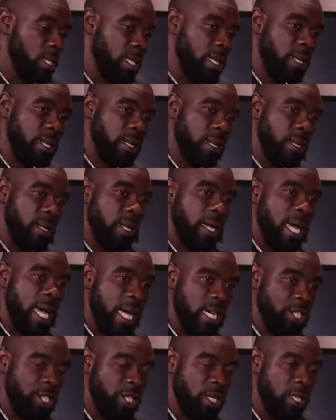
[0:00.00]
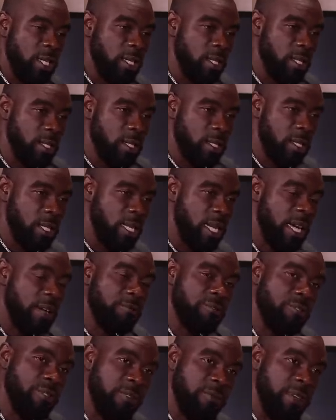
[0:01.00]
you Ashe did
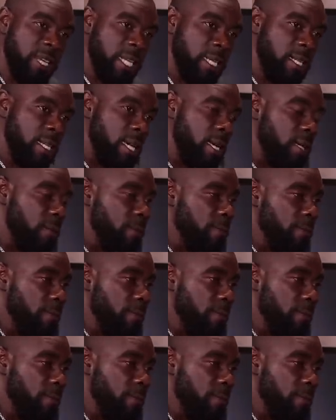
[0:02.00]
have Rob Letter,